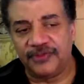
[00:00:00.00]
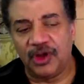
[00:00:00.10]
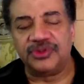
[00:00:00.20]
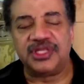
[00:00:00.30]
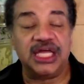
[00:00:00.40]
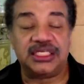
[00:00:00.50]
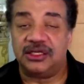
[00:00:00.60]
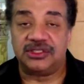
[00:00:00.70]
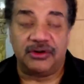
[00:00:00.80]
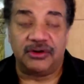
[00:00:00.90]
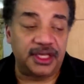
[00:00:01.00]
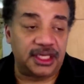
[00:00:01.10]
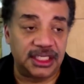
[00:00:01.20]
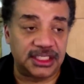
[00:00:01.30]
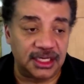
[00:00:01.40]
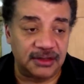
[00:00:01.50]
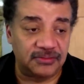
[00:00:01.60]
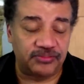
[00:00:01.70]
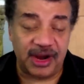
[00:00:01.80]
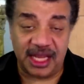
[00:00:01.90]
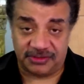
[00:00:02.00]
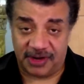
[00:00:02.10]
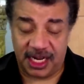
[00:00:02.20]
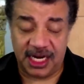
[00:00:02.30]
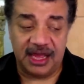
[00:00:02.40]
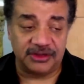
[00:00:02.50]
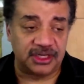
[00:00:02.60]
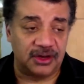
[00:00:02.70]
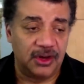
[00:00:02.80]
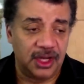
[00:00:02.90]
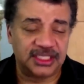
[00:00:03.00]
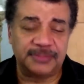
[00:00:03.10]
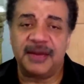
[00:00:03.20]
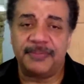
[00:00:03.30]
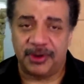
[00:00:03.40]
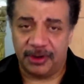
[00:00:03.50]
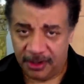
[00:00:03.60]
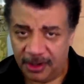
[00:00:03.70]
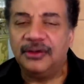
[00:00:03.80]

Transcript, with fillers: Oh, it's already in press right now. So September,